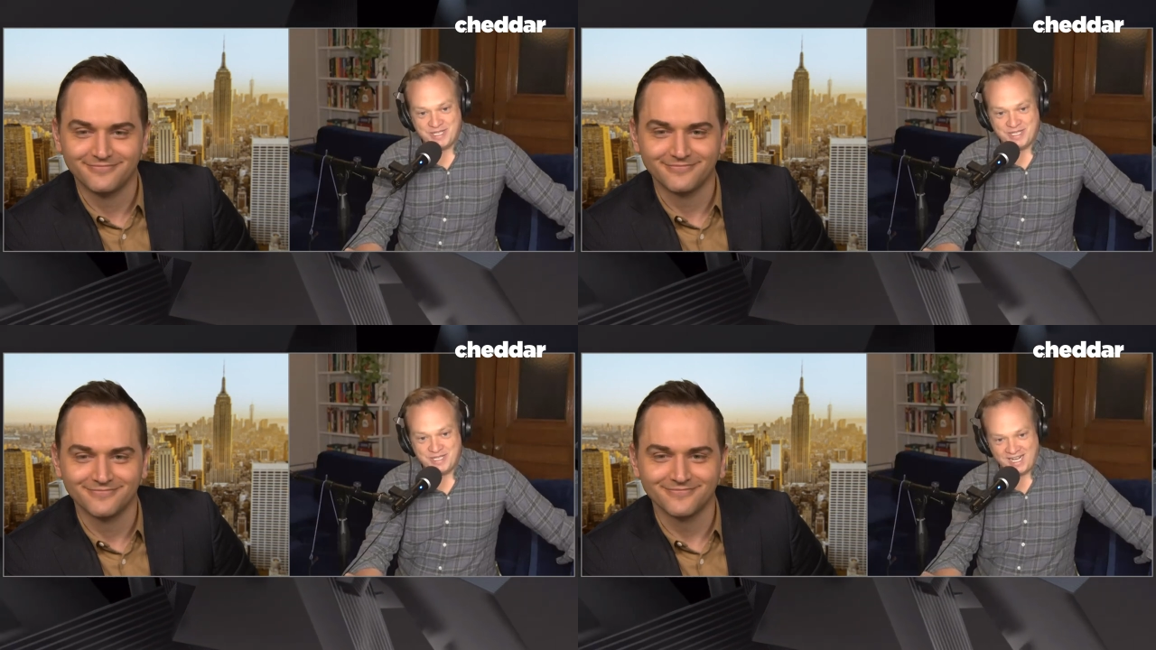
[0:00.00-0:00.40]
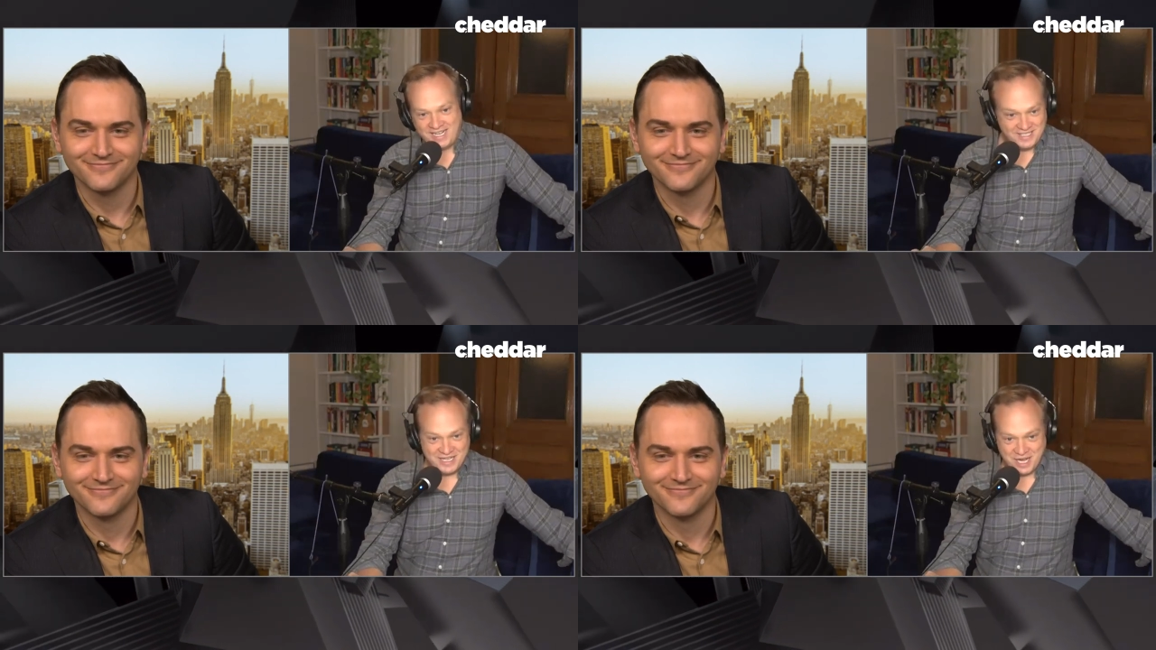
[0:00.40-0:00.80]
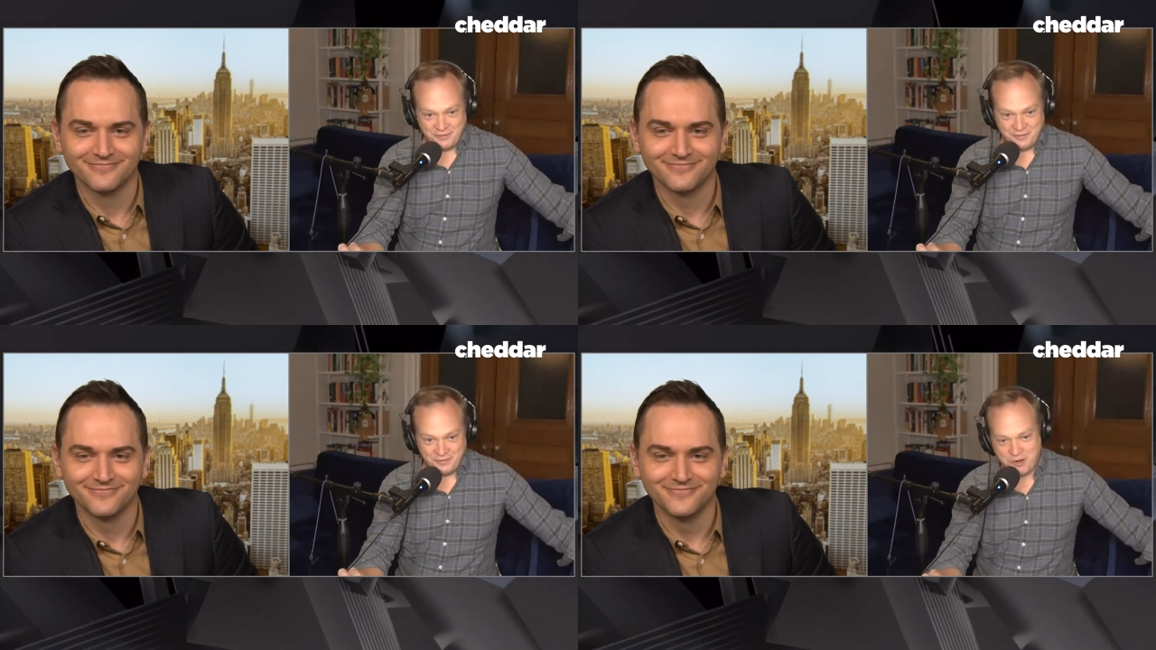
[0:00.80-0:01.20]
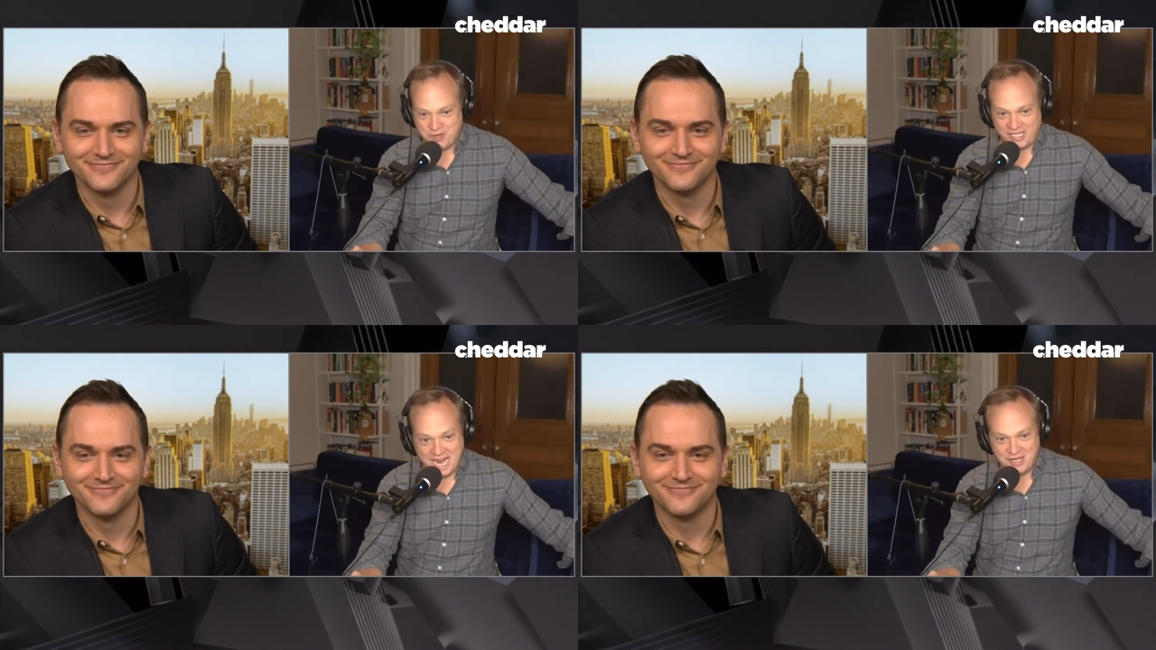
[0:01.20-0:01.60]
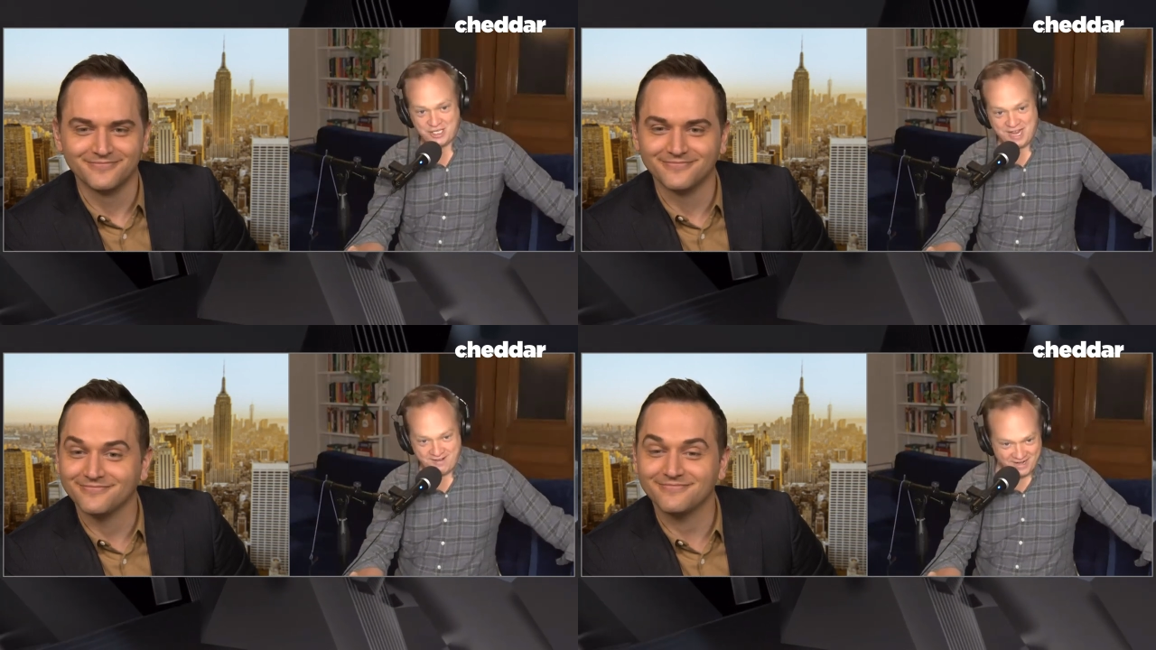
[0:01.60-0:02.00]
Speaker 1: song in 1994, and you're cashing
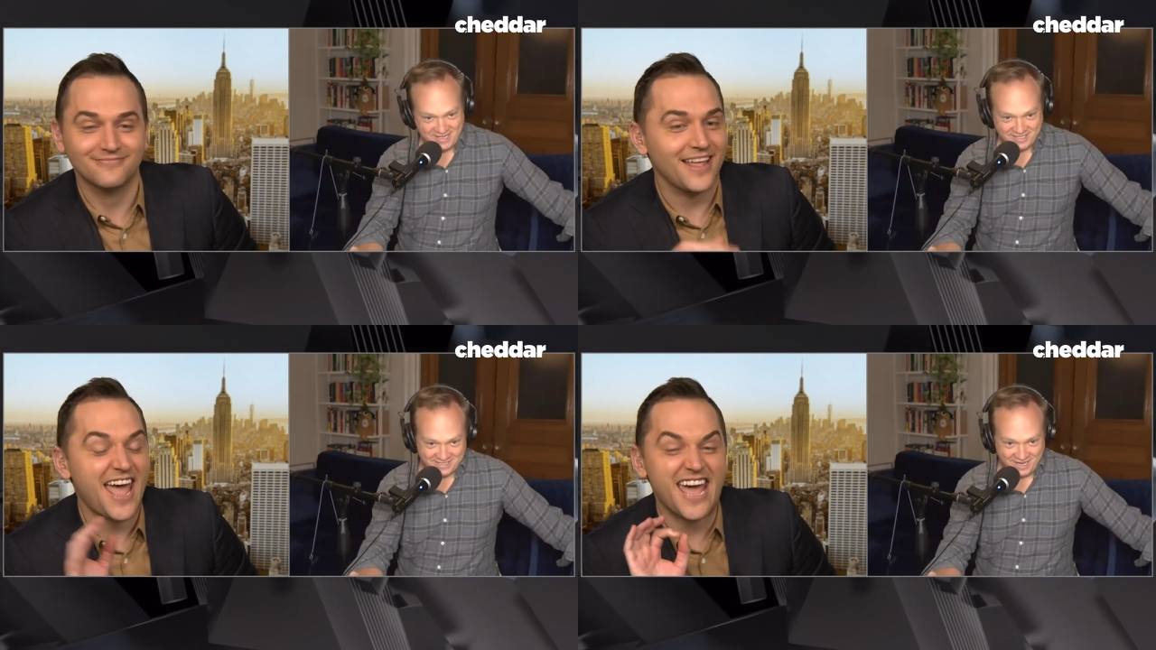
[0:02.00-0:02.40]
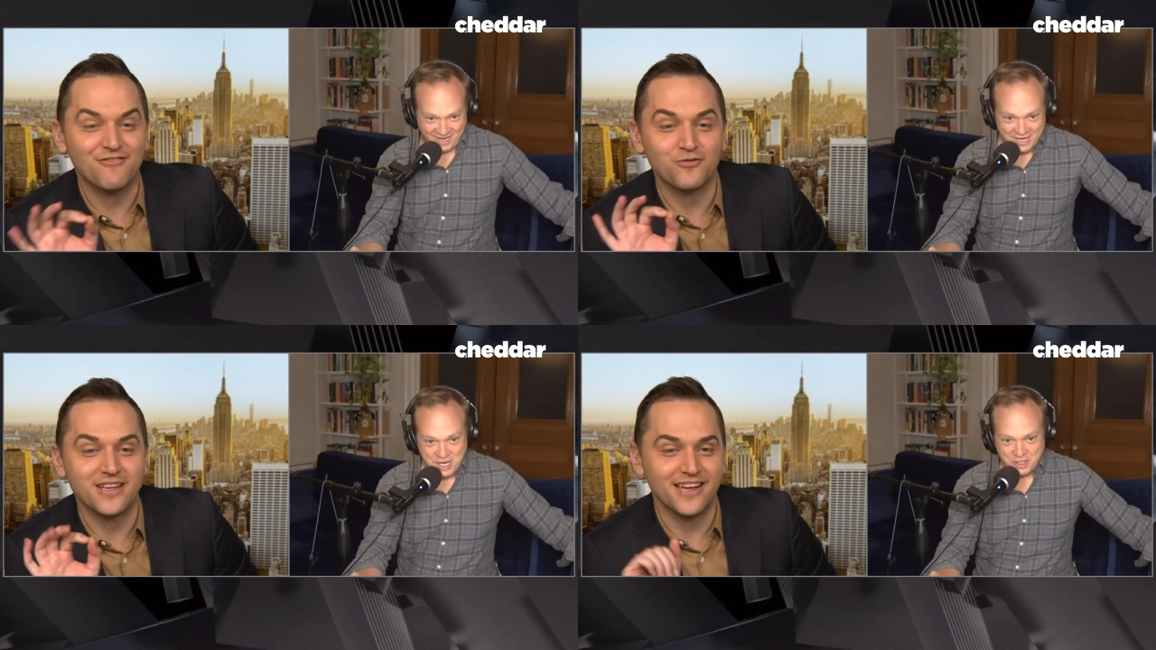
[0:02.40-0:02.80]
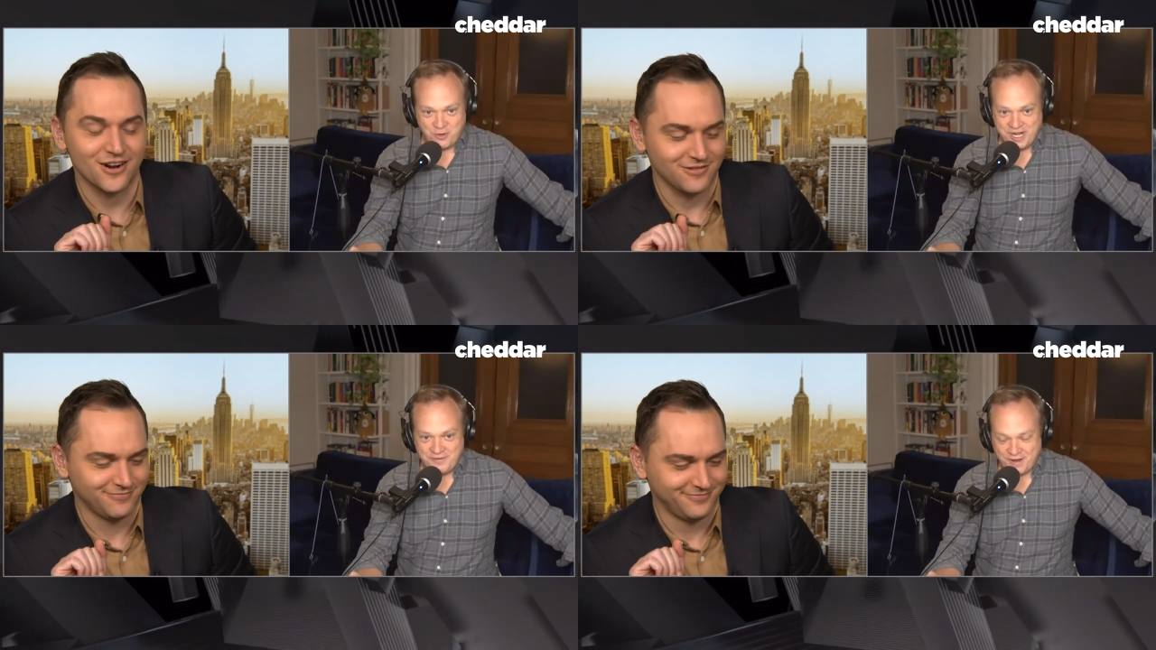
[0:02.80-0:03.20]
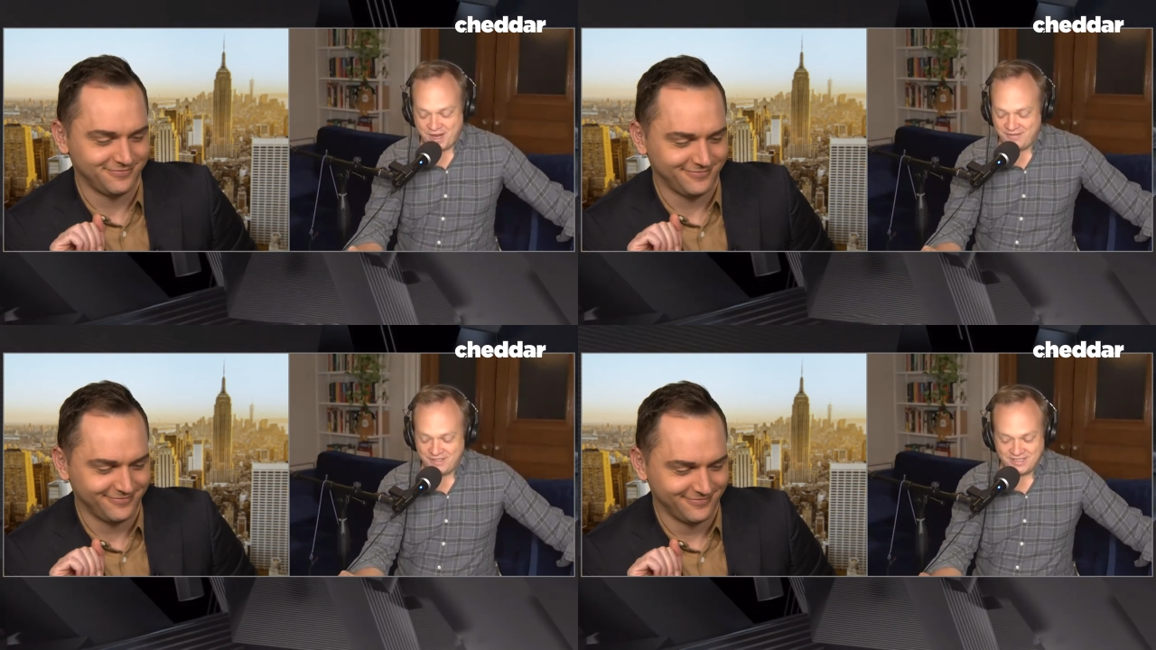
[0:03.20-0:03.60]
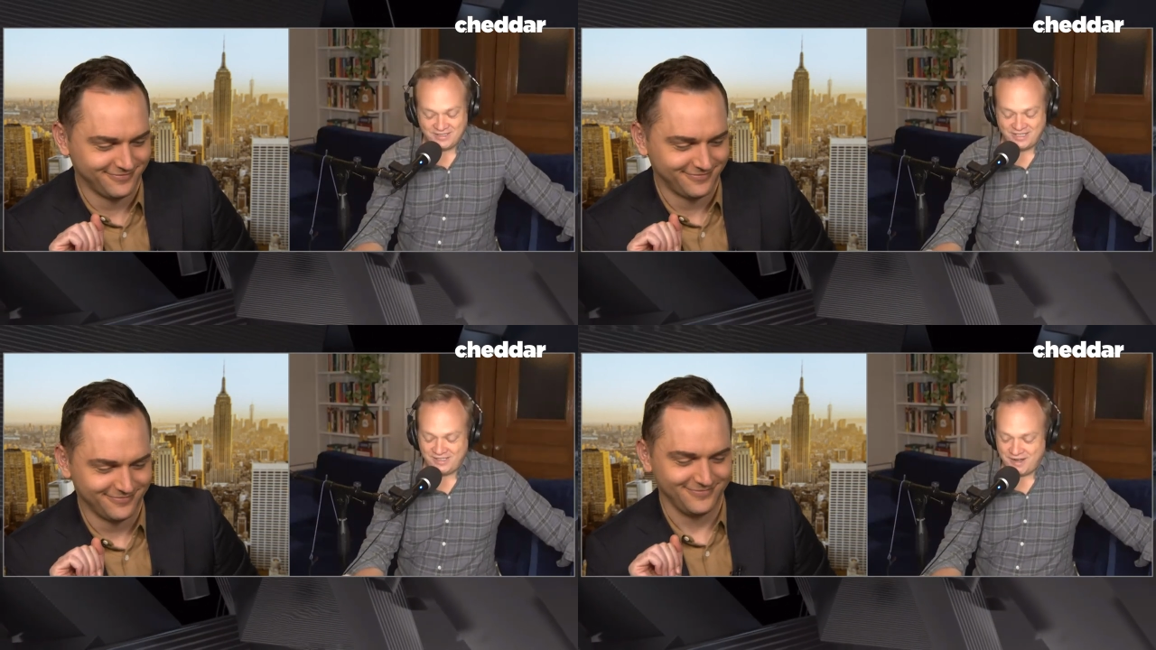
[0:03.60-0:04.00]
out on it uh, every 25 year. years
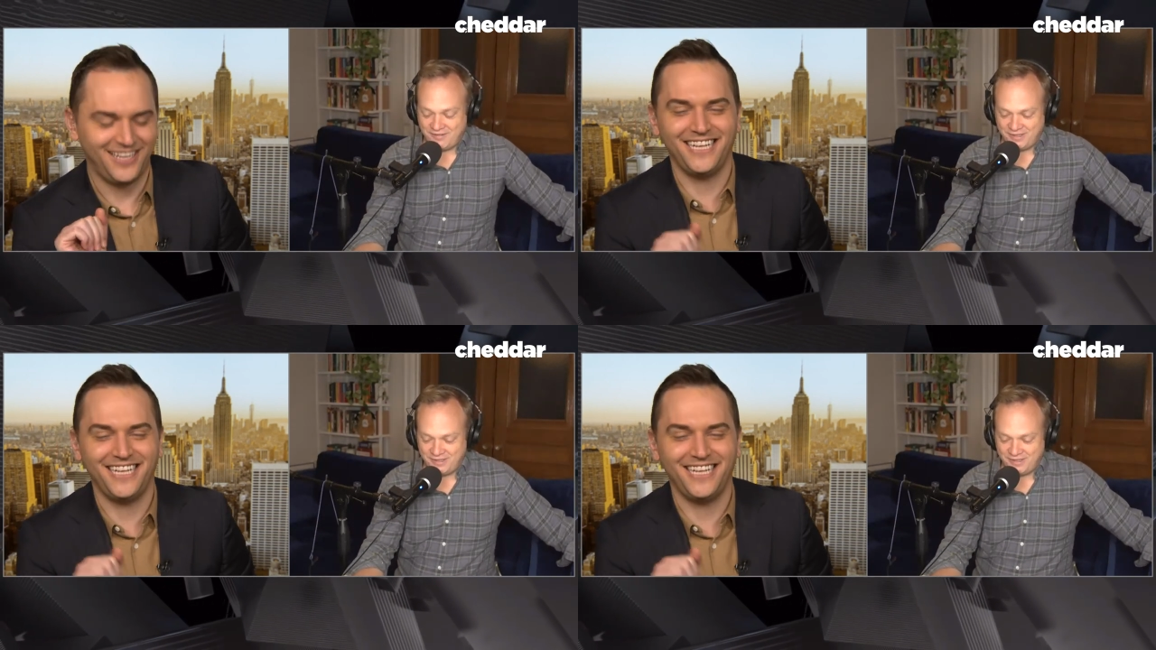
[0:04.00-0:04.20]
later, every